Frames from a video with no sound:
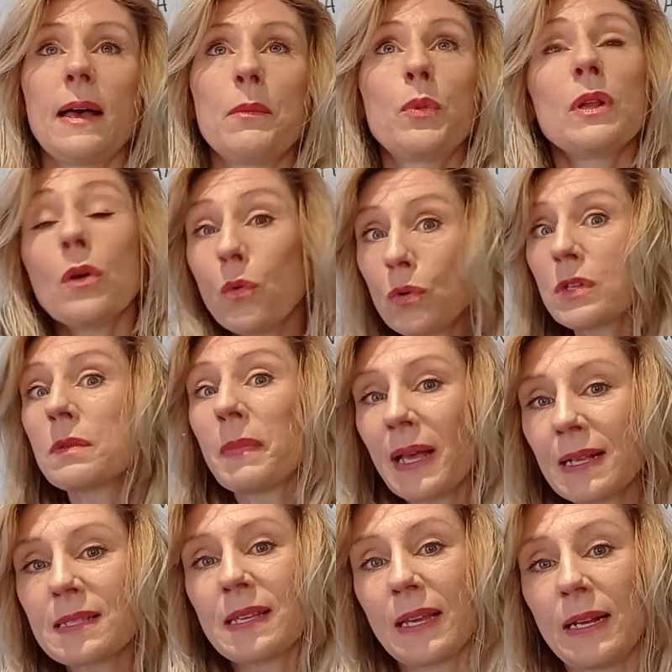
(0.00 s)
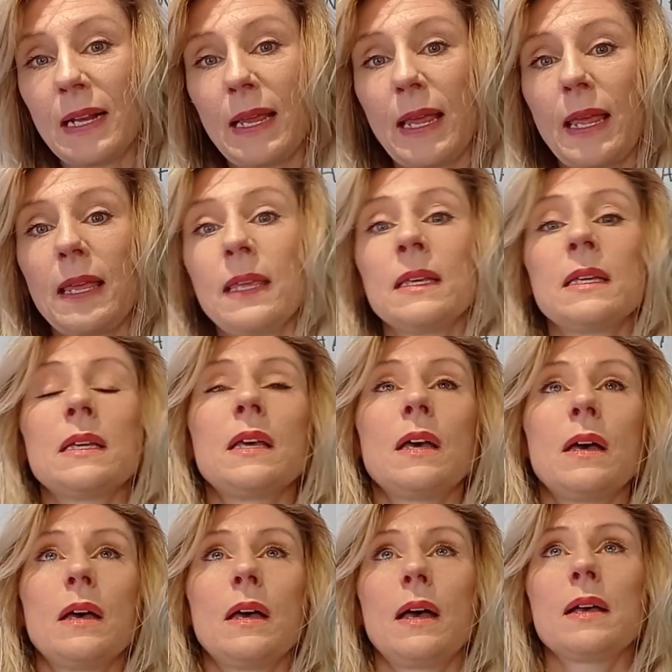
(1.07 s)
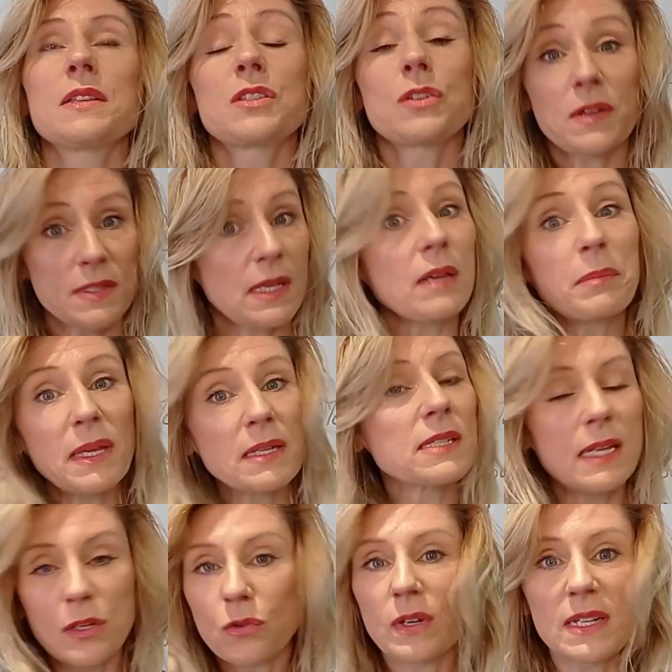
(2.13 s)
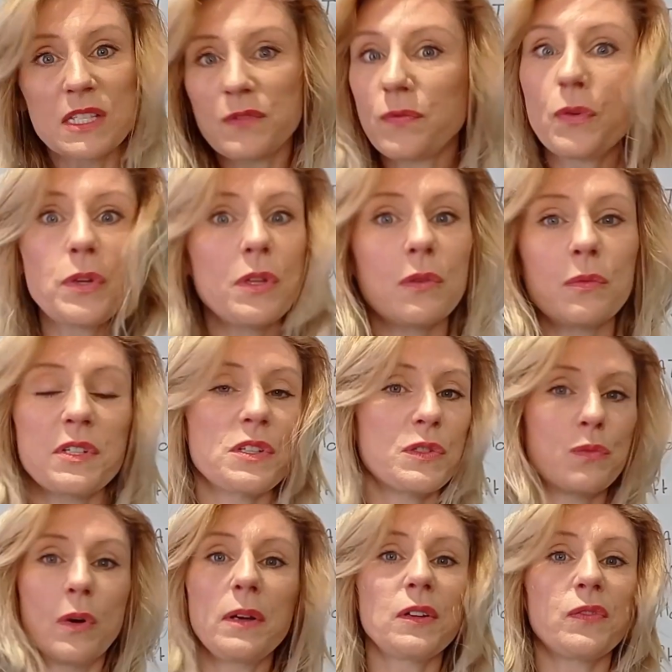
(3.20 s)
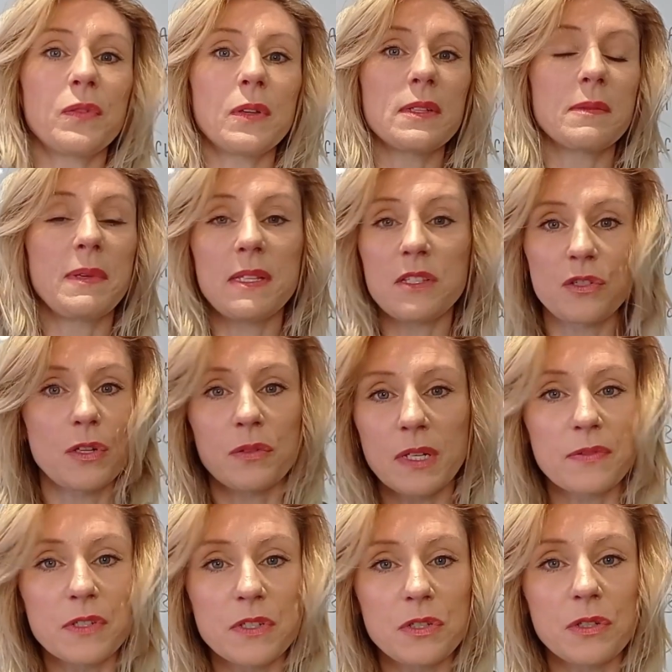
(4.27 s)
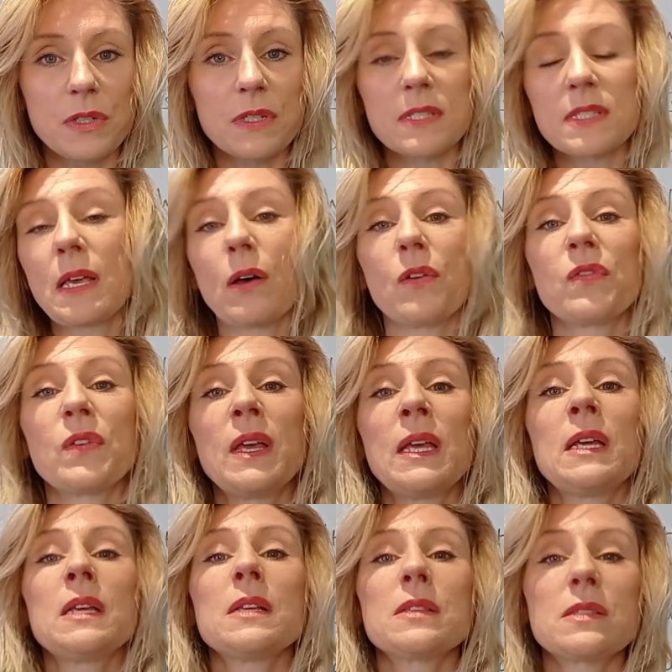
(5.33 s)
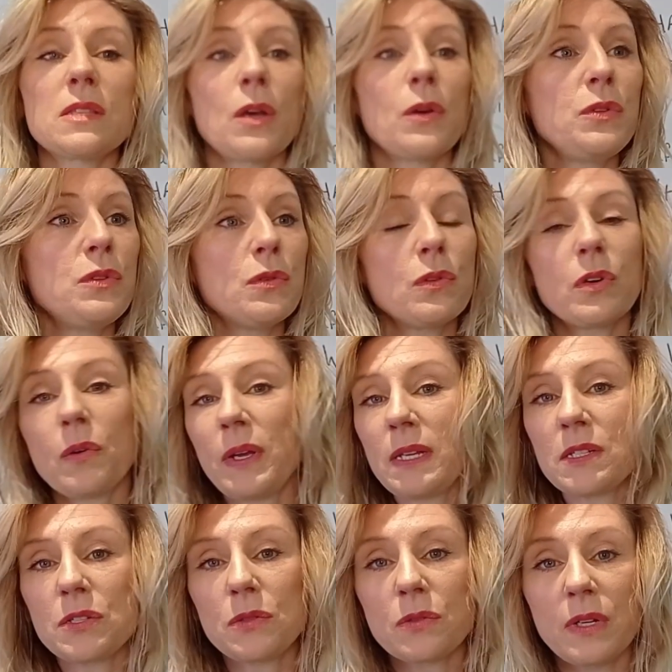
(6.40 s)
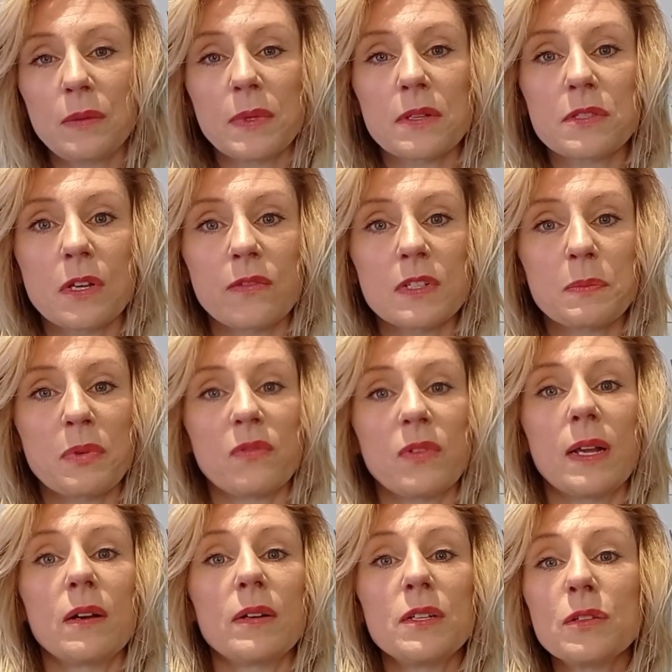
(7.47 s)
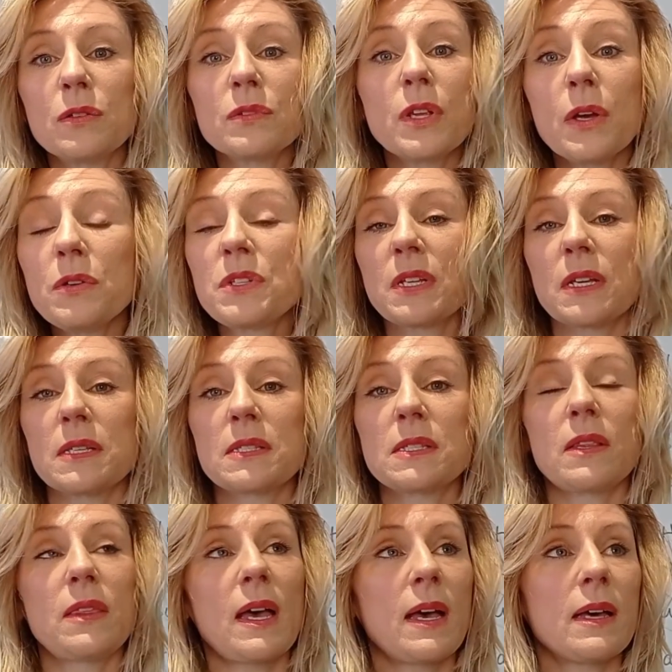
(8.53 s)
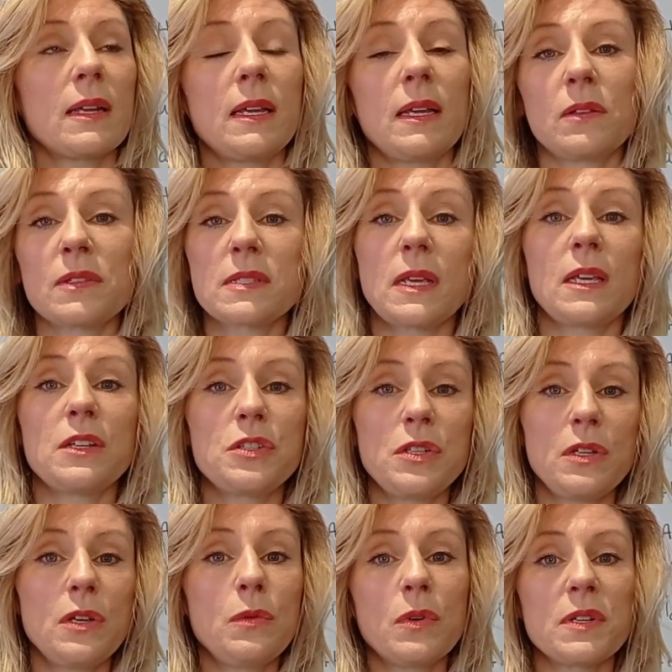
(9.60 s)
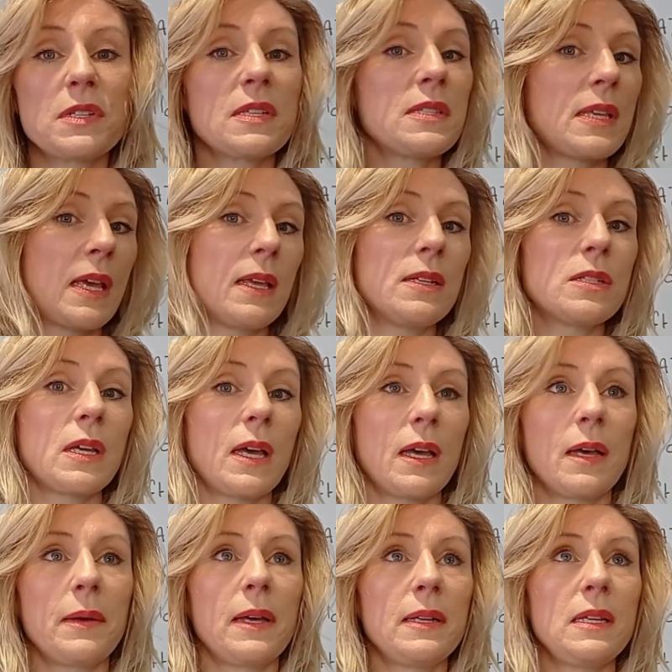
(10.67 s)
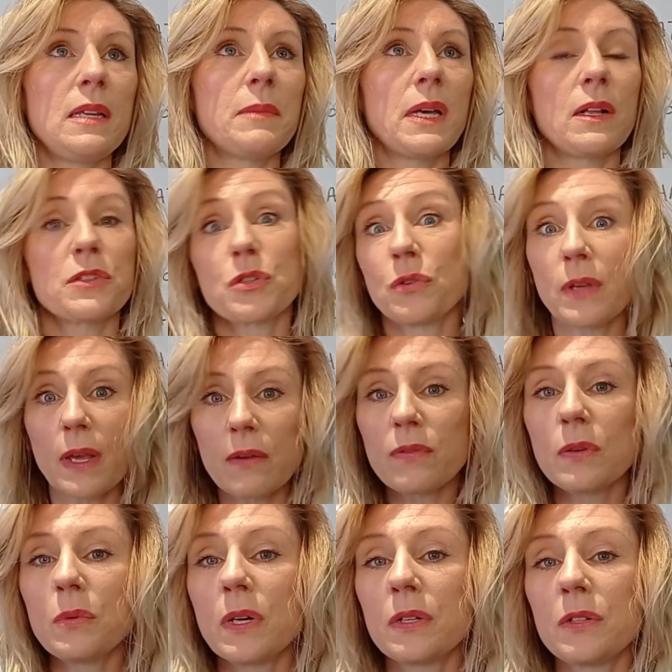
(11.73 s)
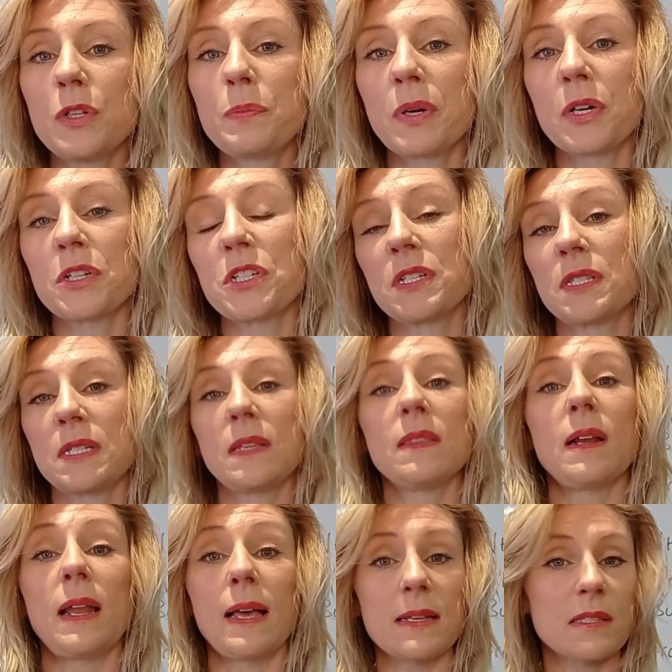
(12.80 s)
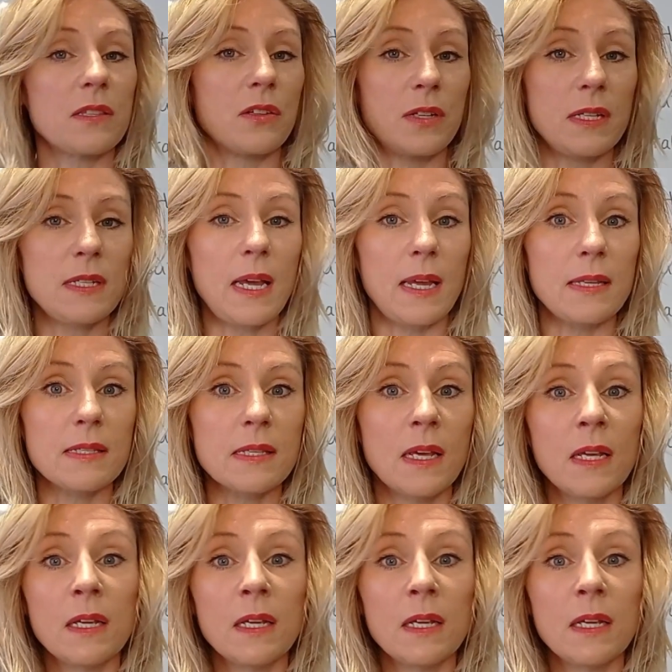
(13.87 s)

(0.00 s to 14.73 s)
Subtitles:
will automatically start segmenting your list for you, which is wonderful. It means you don't have to do it yourself. So you'll go into your email service provider and you'll notice that it'll say, do you want to send an email to everyone who purchased in the last 30 days?